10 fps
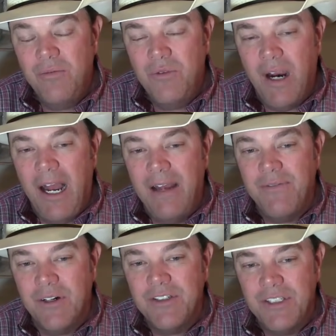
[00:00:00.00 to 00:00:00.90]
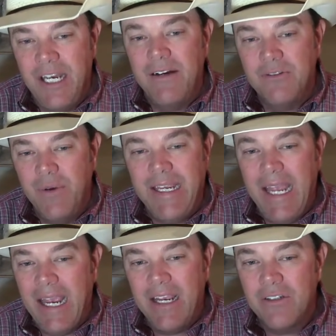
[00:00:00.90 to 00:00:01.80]
drive ourselves. We
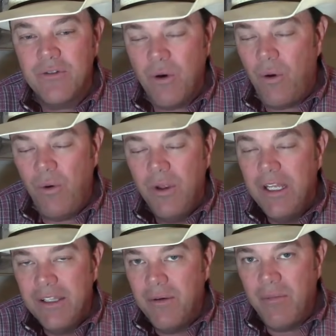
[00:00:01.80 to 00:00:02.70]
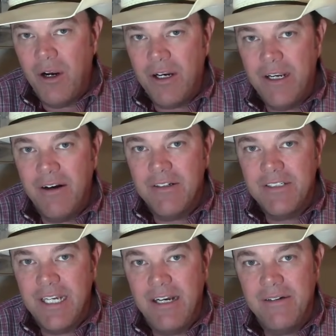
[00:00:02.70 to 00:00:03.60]
can't control the market
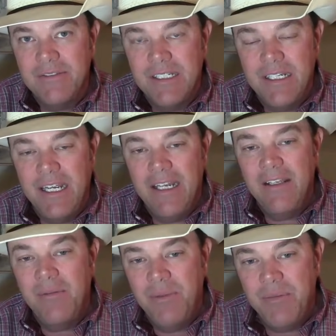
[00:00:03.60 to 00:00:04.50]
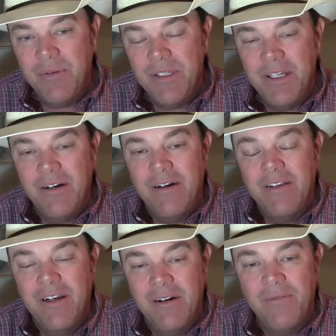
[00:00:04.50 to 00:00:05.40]
ourselves, and the people that
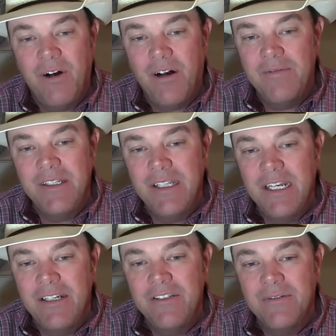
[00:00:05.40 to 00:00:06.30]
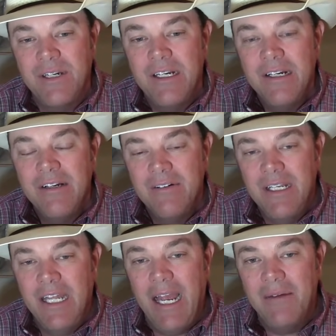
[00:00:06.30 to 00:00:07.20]
are involved in the industry
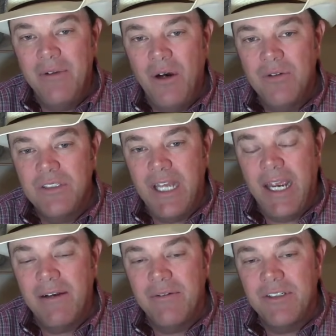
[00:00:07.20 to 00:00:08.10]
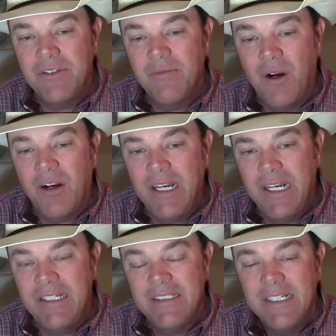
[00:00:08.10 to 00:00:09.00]
really have no say in what your market
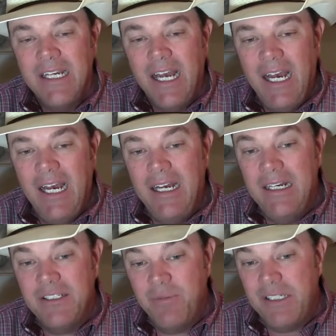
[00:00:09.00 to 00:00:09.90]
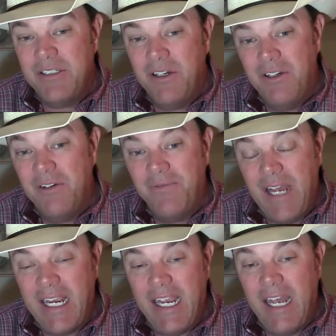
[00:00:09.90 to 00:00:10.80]
is, especially on your
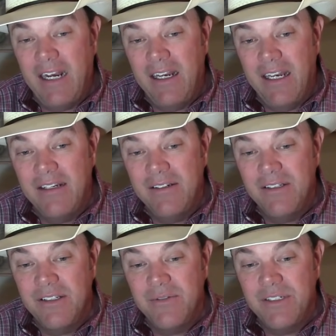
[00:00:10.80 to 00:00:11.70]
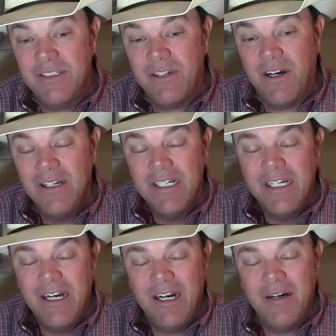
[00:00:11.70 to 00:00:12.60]
fat cattle end. As we saw,
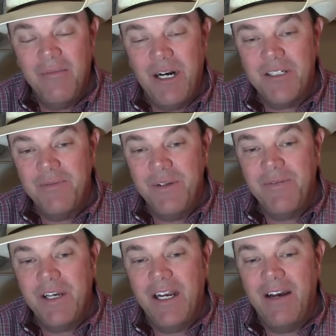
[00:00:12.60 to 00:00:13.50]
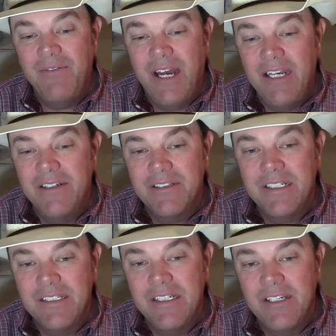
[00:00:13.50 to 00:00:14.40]
our box beef cutout values
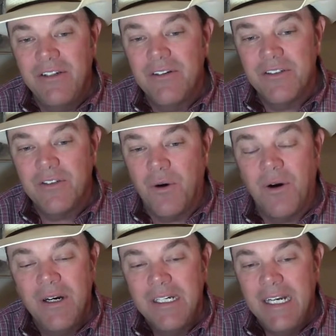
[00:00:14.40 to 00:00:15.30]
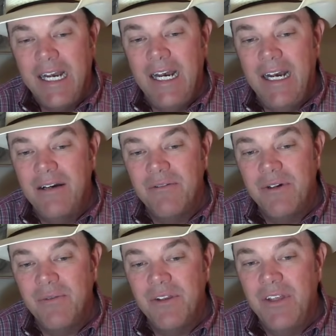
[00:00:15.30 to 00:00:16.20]
continue to soar
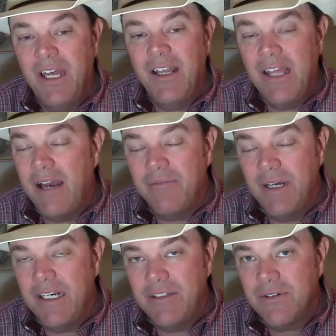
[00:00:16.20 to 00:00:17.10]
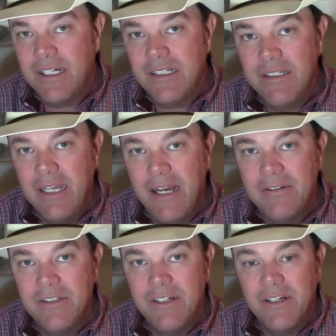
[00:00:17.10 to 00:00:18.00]
with none of that money trickling
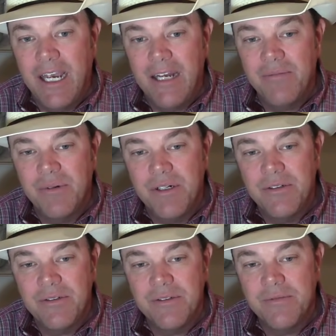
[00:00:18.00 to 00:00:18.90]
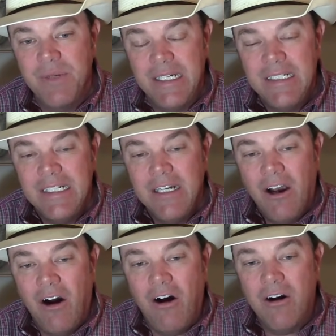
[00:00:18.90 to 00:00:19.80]
down to your cattle producers. But
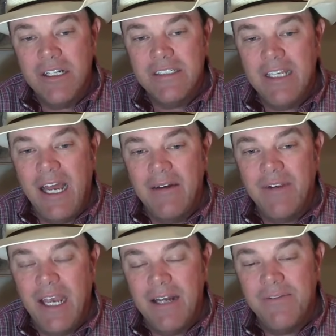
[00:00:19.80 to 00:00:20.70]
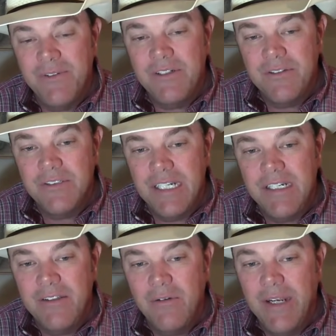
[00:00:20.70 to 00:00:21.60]
August live cattle futures
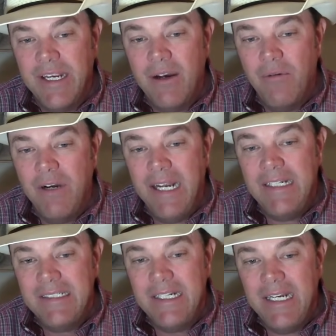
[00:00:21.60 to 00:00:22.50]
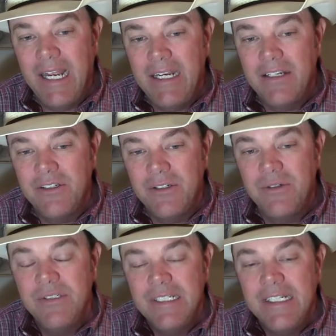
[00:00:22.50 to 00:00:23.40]
ended the week at
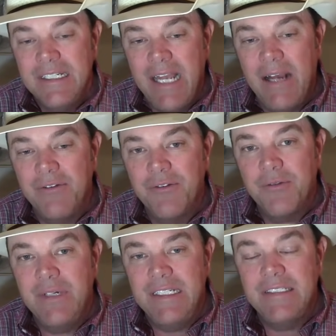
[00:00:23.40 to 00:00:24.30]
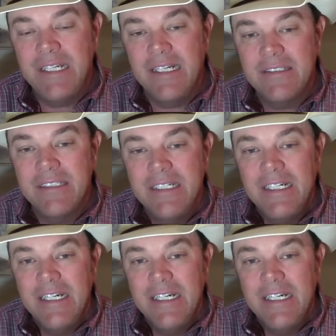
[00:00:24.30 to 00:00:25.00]
118.82, down 3 cents.